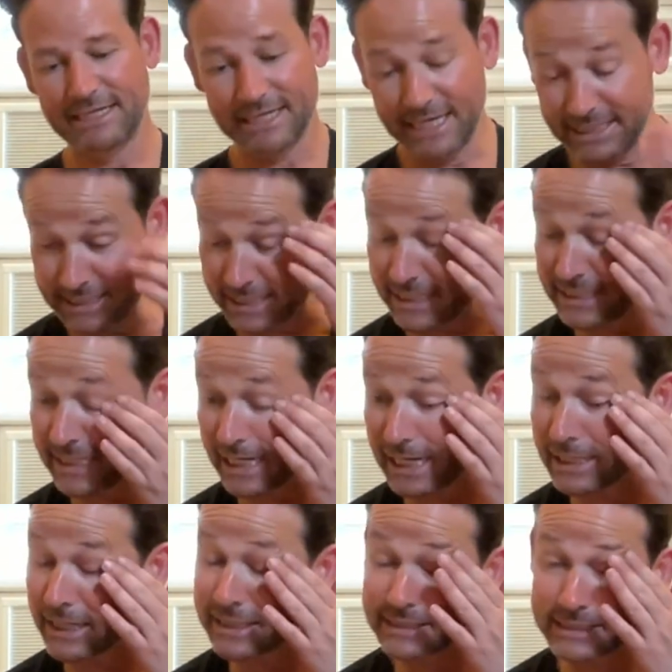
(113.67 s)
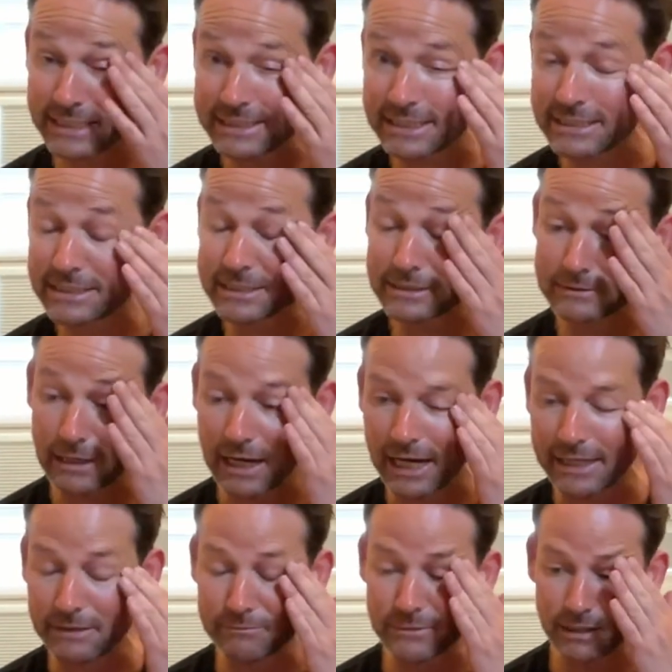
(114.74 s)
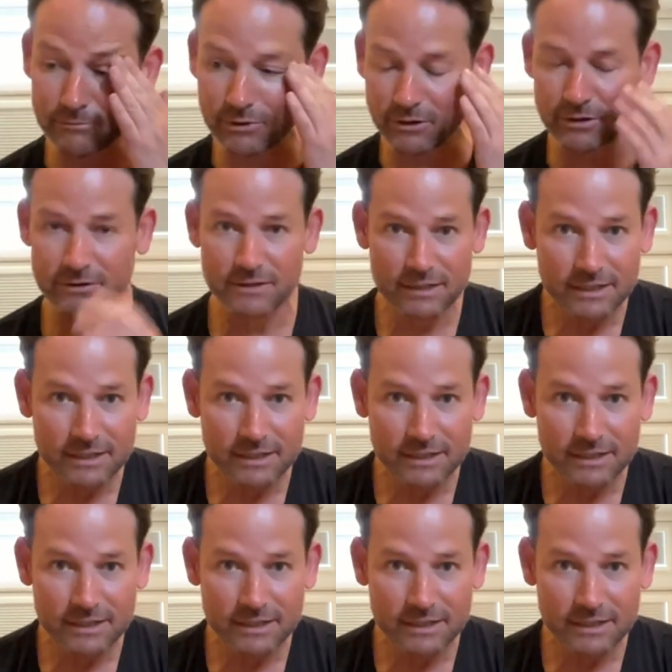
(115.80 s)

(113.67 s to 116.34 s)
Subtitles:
It's a katana. This is item number.